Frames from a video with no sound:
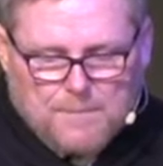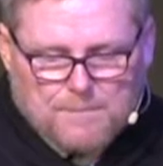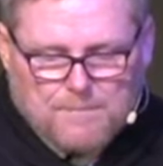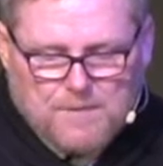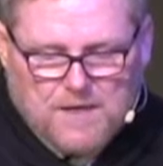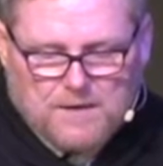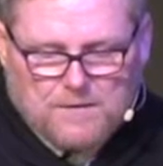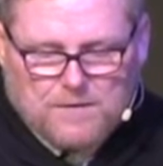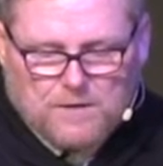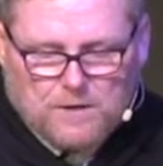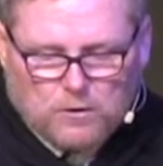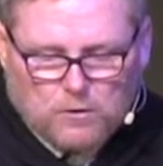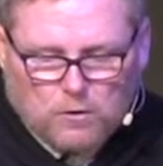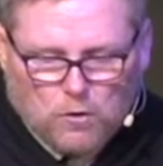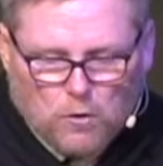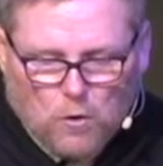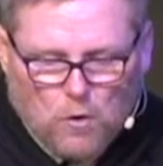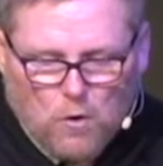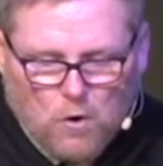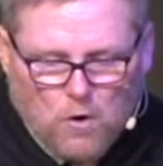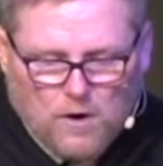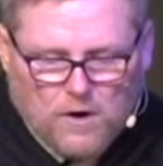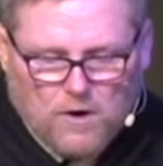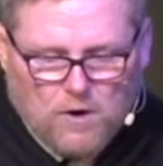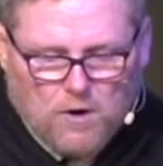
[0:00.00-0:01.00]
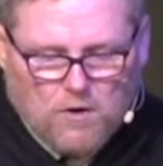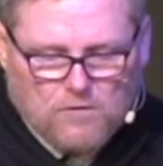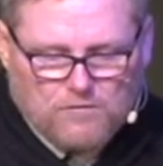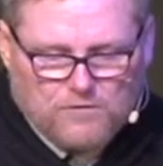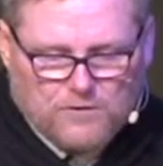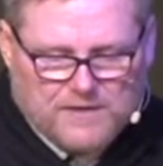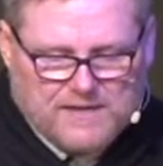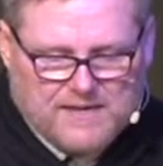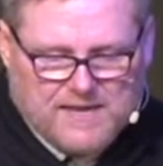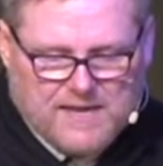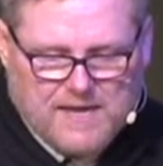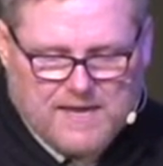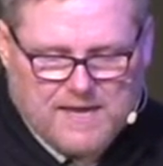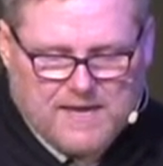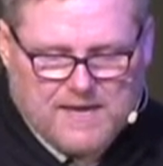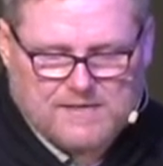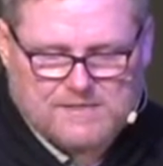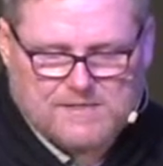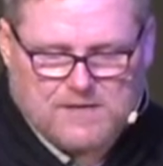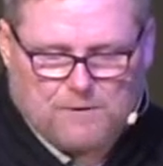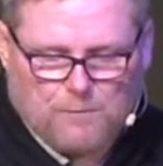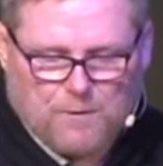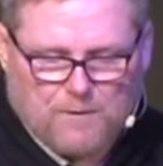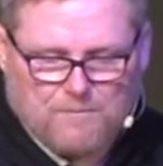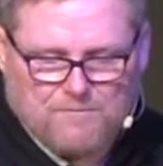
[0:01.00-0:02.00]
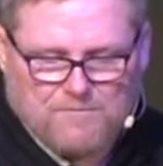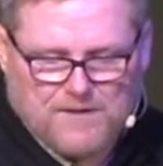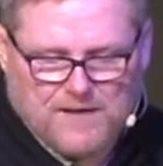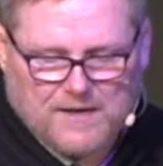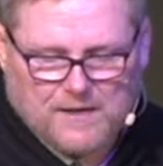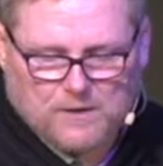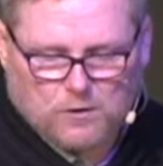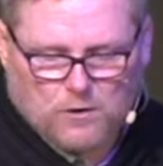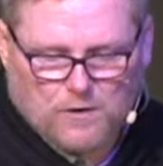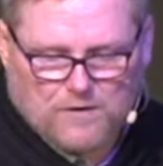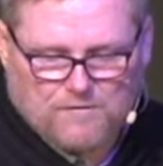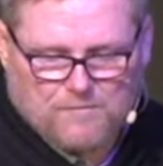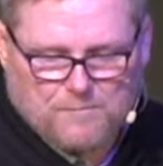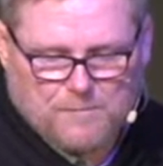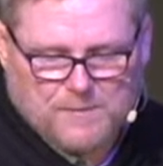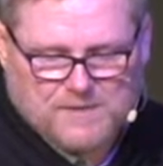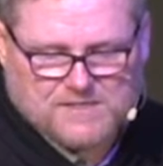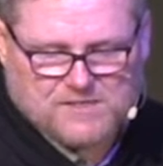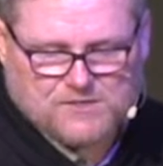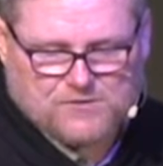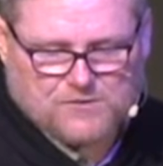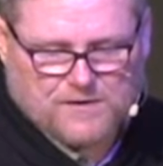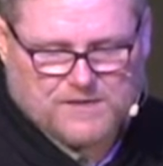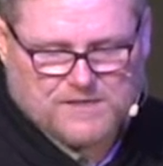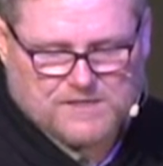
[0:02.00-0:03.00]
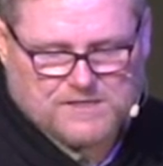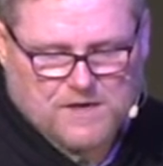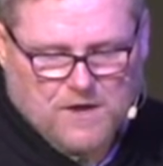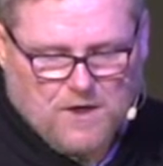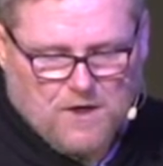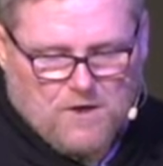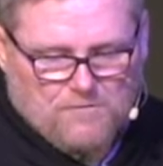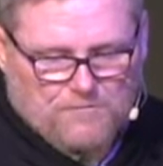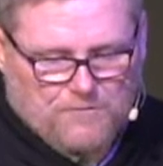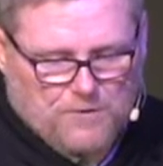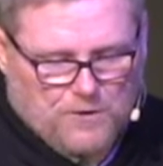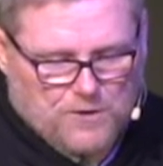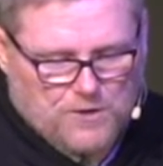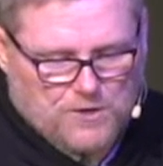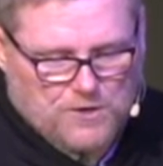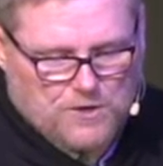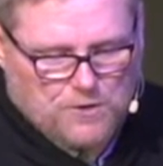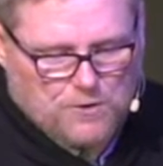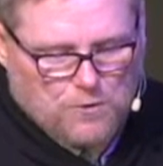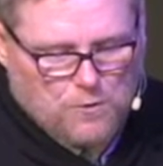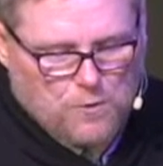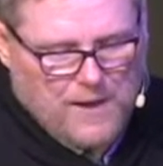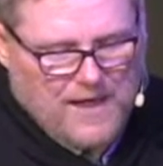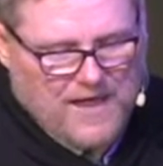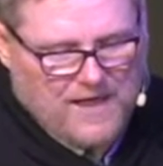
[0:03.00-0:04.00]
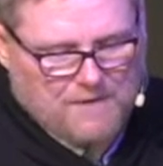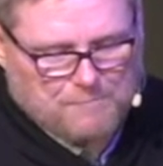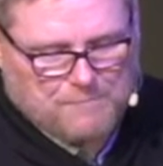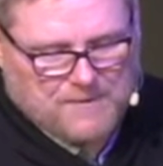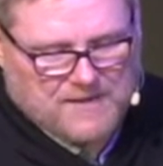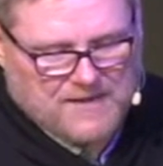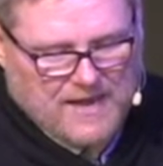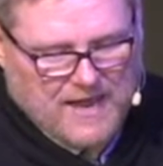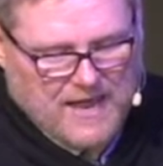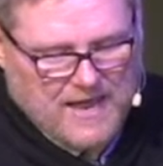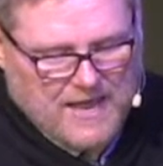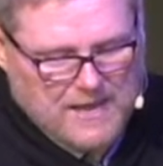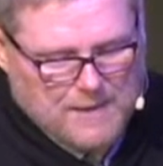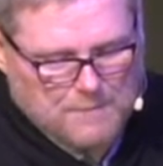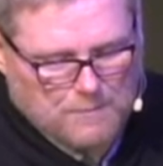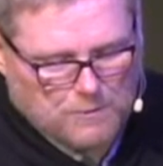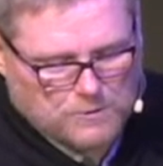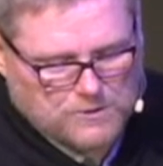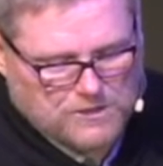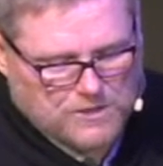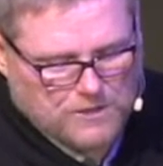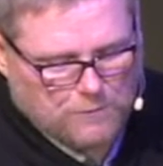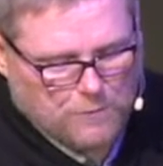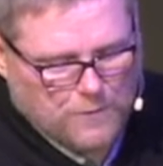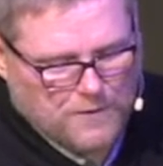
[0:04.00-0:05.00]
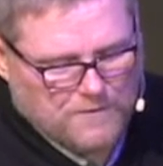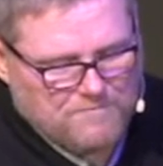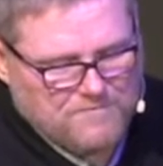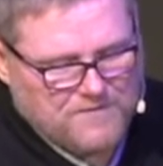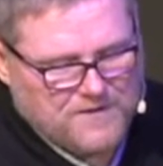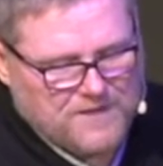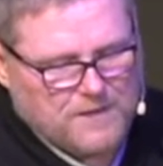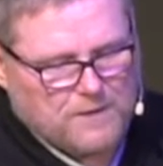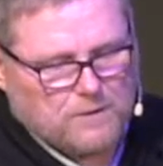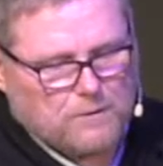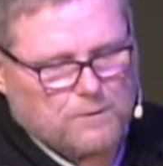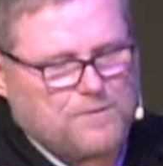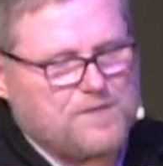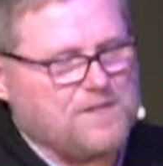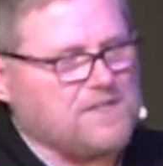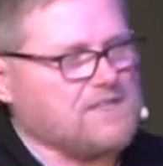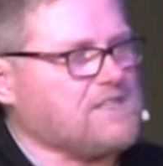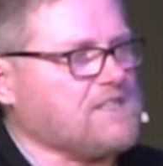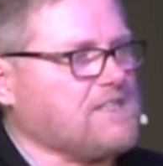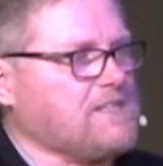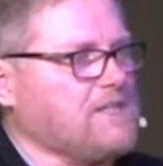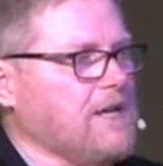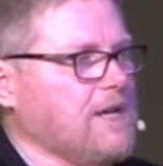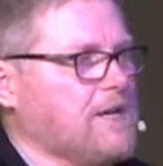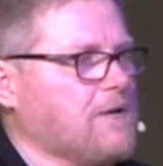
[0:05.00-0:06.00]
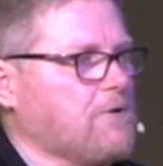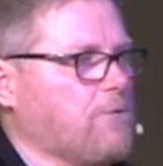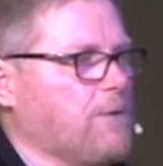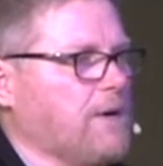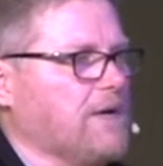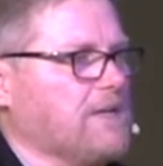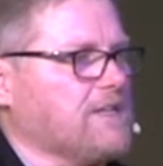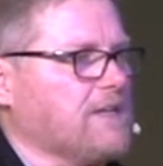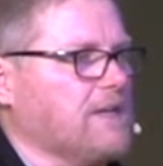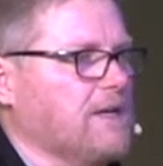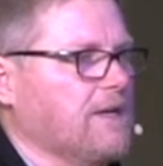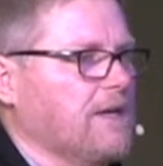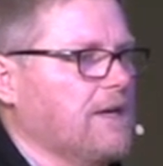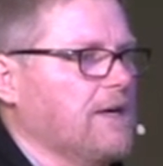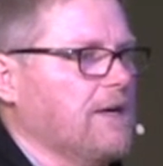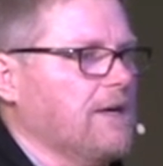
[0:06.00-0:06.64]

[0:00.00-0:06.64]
that the Lord over kings, a revealer of mysteries, for you have been able to reveal this secret.